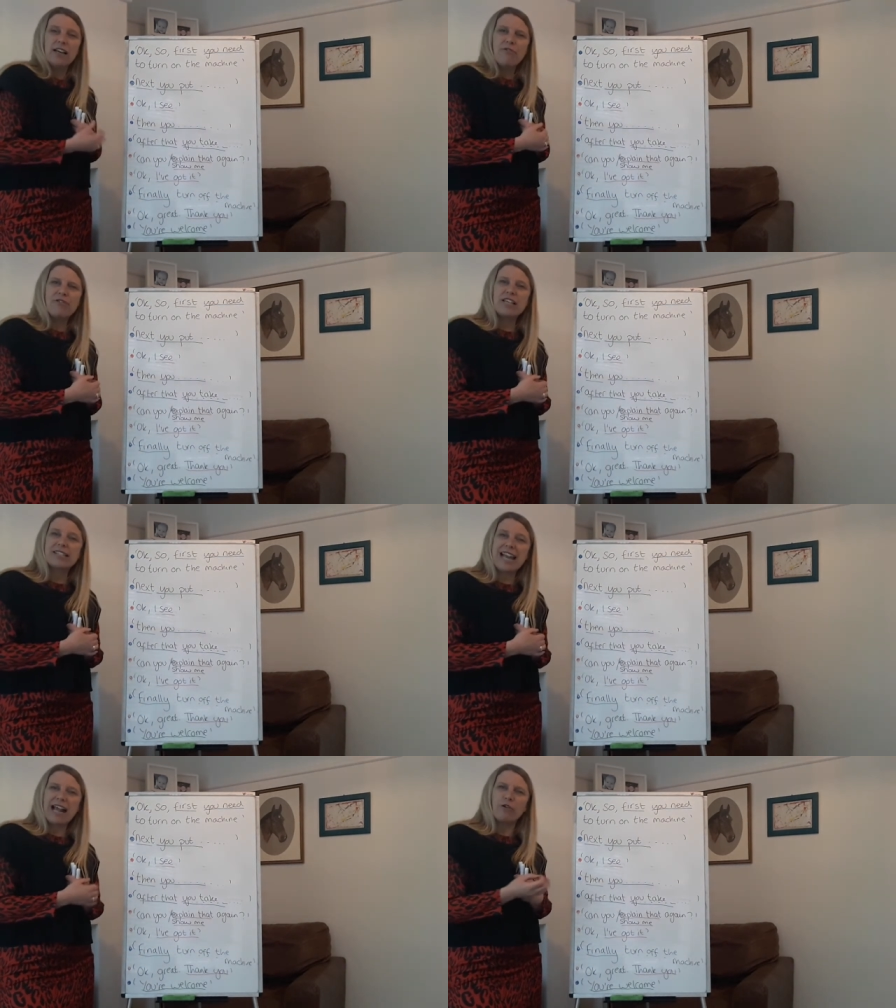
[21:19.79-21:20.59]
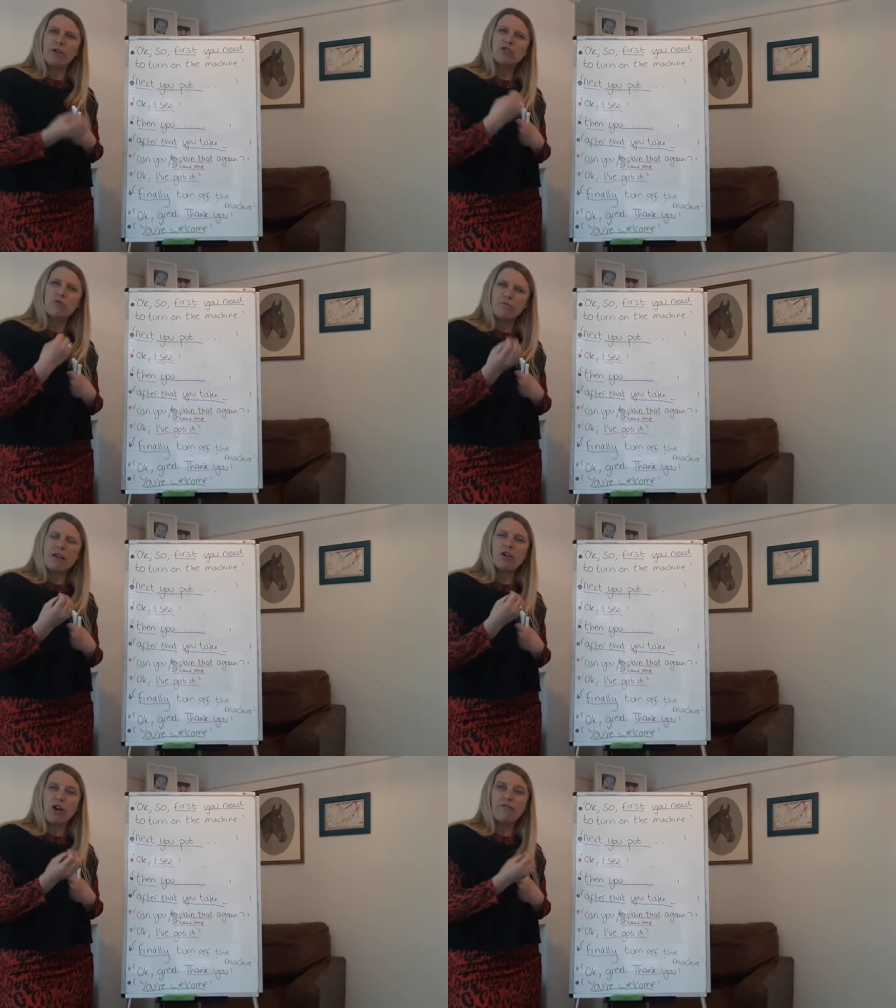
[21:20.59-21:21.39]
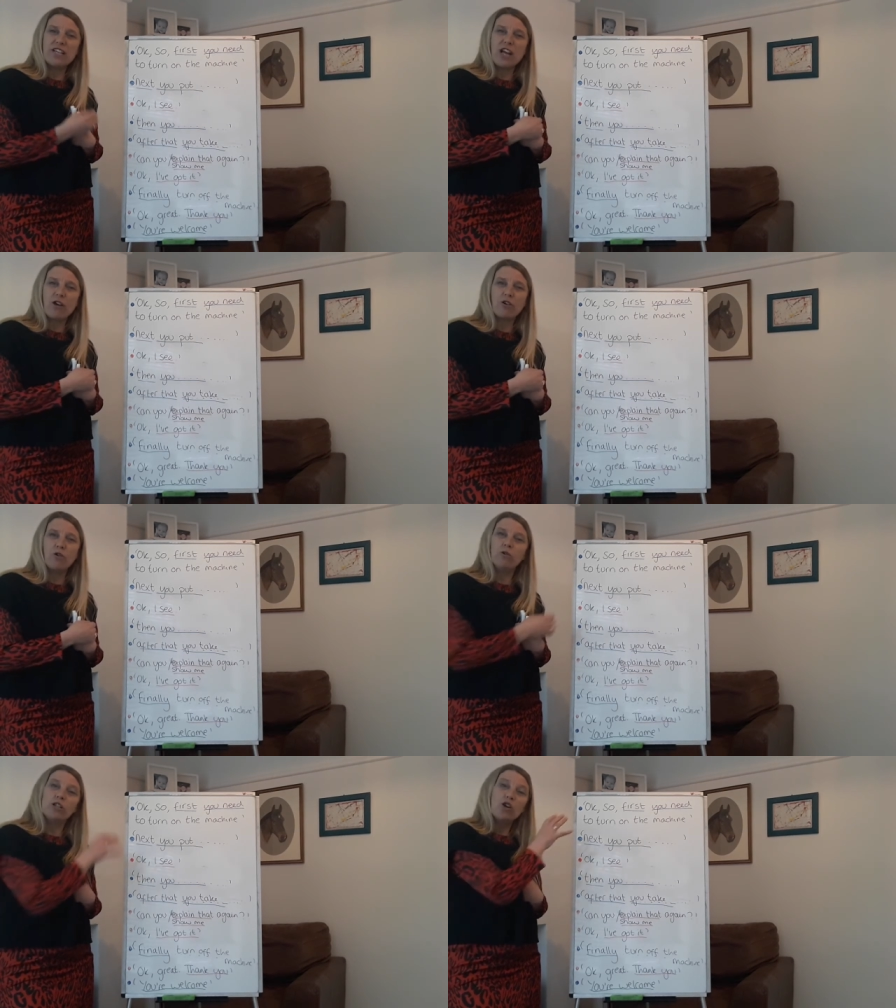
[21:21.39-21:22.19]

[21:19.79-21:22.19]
this language with me on our video call.